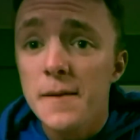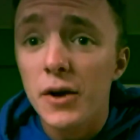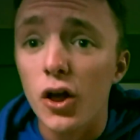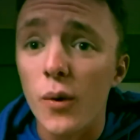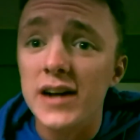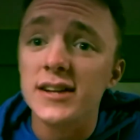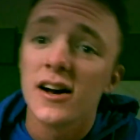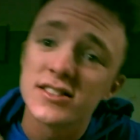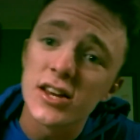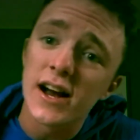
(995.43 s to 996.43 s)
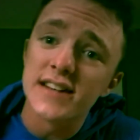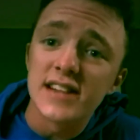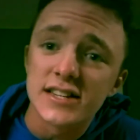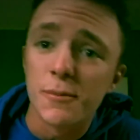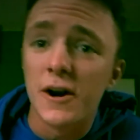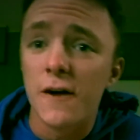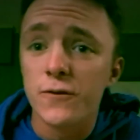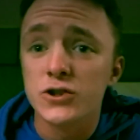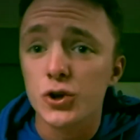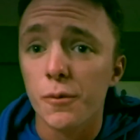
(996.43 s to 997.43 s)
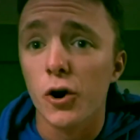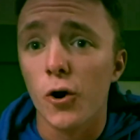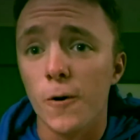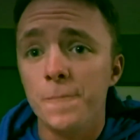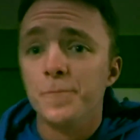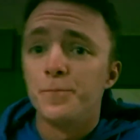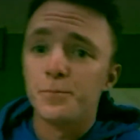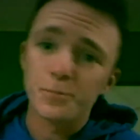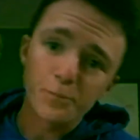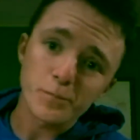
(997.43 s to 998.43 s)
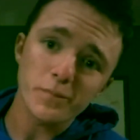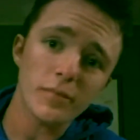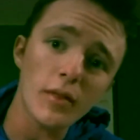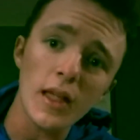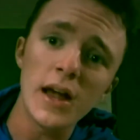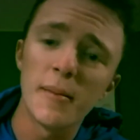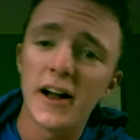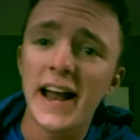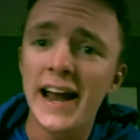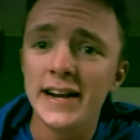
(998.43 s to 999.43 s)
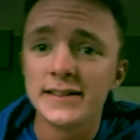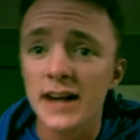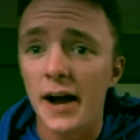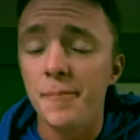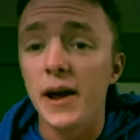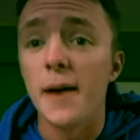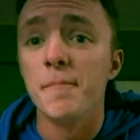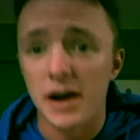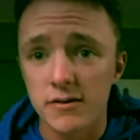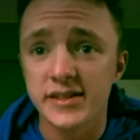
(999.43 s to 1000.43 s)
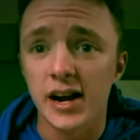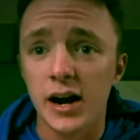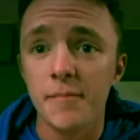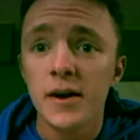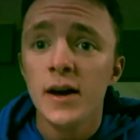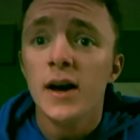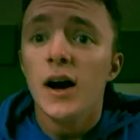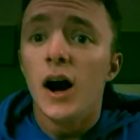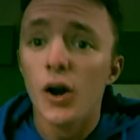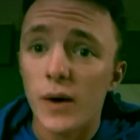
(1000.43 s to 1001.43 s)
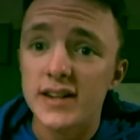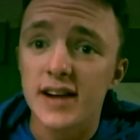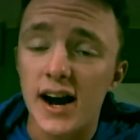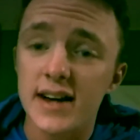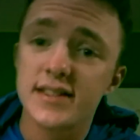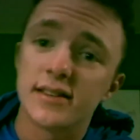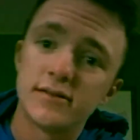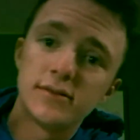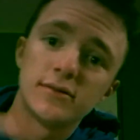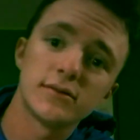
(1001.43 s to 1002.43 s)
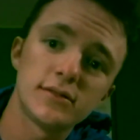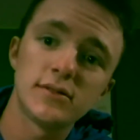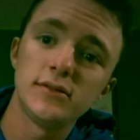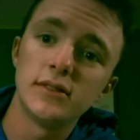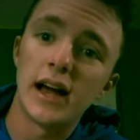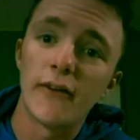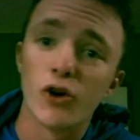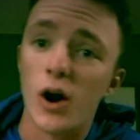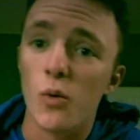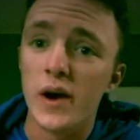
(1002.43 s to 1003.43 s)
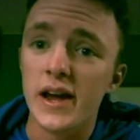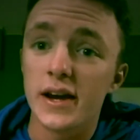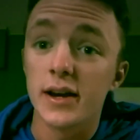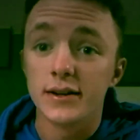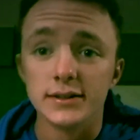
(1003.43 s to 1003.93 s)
but otherwise, I'll see you guys next Monday for Supergirl at about 8, 9 p.m. Mountain Time. Otherwise, guys, have a great week.